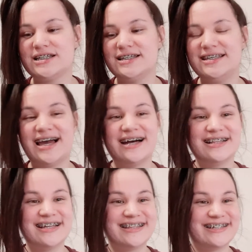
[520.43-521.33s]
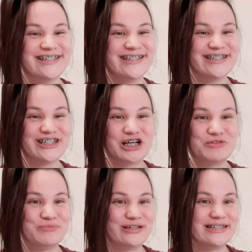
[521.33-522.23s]
Yeah, like there's just a lot of
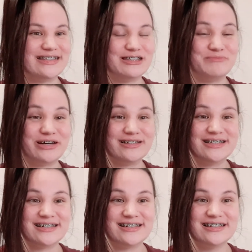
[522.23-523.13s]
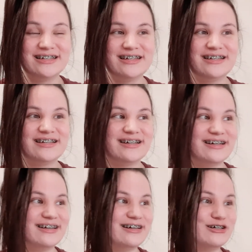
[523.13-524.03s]
places. Malta,
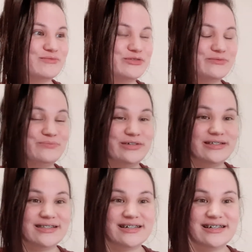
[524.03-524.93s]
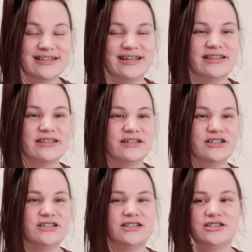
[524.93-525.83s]
Ibiza, like there's
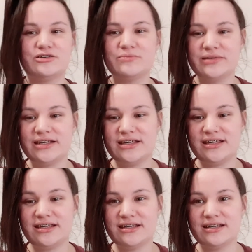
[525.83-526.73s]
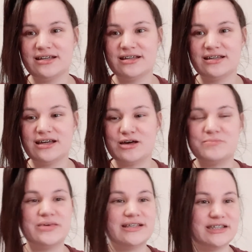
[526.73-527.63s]
just so many
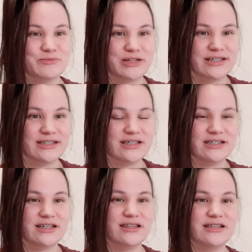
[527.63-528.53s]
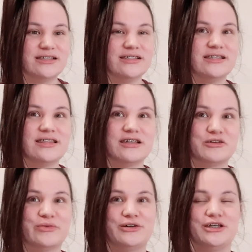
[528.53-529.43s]
amazing places. And this is the thing
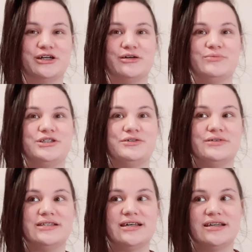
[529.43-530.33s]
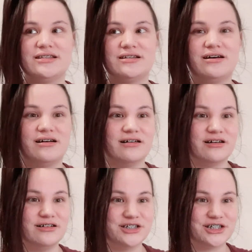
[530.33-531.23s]
about Europe too, is like it's not all
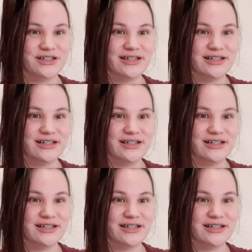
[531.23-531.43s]
culture.